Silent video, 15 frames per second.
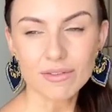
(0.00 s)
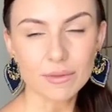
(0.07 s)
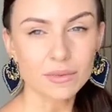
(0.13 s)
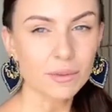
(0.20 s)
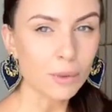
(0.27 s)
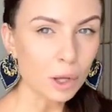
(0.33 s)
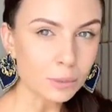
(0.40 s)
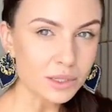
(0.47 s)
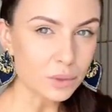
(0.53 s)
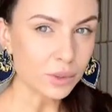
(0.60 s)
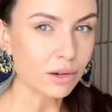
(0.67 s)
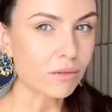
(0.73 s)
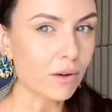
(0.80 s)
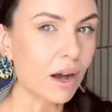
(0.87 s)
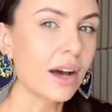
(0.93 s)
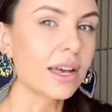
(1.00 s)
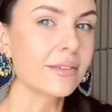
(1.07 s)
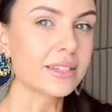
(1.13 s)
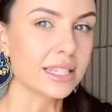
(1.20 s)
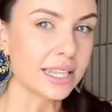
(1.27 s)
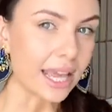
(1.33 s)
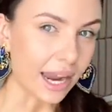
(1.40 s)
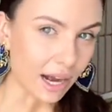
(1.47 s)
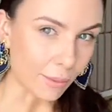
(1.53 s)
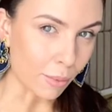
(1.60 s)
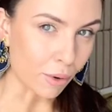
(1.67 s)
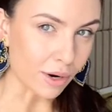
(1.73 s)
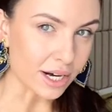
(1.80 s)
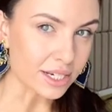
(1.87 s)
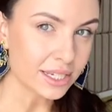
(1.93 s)
from the moment we arrived in the
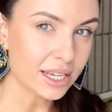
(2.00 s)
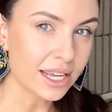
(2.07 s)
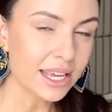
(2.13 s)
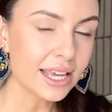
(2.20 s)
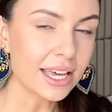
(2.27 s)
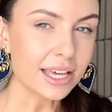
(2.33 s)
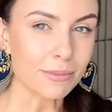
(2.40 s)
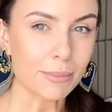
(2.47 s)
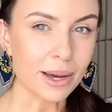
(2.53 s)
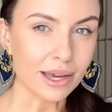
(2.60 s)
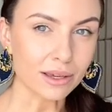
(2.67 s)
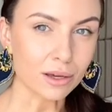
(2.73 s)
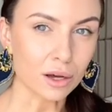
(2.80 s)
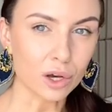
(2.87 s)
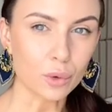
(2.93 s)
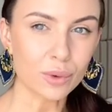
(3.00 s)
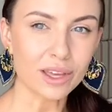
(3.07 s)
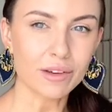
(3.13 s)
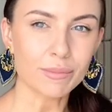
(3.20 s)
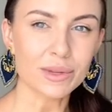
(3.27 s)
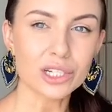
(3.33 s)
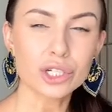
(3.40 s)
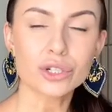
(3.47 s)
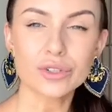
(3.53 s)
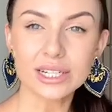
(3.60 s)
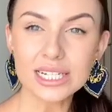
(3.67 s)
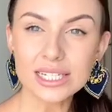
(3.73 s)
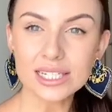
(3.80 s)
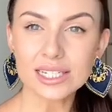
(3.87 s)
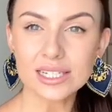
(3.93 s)
airport in Bangkok, we have been
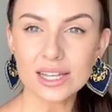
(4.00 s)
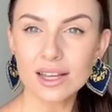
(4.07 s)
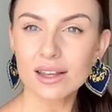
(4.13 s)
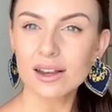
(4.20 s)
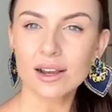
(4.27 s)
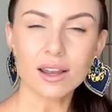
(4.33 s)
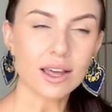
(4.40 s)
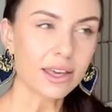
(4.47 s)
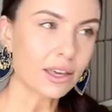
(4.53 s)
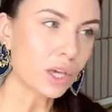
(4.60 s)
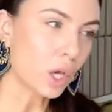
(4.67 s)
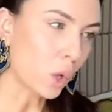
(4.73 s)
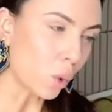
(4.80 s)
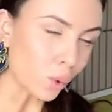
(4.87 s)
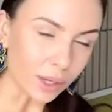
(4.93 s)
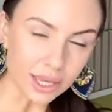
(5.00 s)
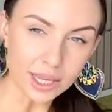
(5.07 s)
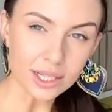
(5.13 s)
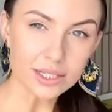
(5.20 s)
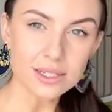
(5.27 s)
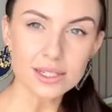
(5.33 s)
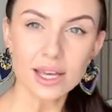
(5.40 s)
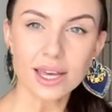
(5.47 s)
treated like queens.